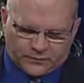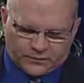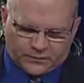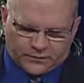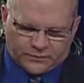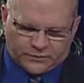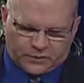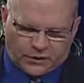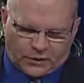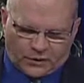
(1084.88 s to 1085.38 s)

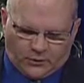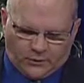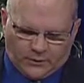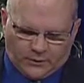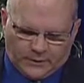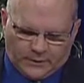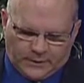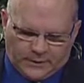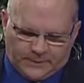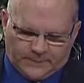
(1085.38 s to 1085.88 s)
So
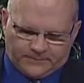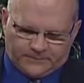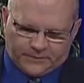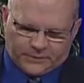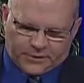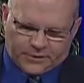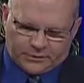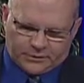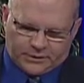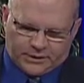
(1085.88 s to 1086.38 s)

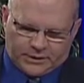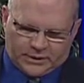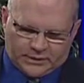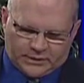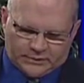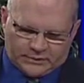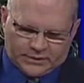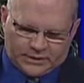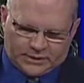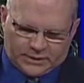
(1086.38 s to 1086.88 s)

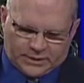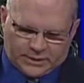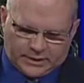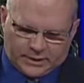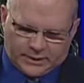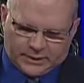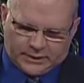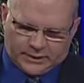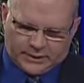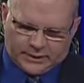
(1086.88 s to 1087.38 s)
here's the
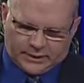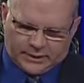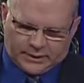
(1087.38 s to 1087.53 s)
thing.